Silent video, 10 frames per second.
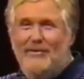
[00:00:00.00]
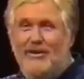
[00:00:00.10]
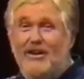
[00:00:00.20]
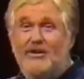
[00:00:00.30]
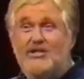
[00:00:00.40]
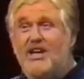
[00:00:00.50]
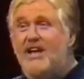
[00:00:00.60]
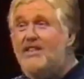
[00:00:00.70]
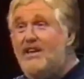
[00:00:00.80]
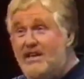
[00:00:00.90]
And we
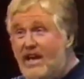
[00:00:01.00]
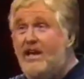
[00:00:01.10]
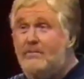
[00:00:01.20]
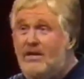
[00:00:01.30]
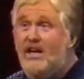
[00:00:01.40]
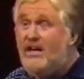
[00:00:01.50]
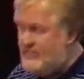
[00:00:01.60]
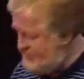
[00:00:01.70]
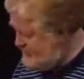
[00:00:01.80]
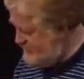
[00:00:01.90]
understand that it can be done.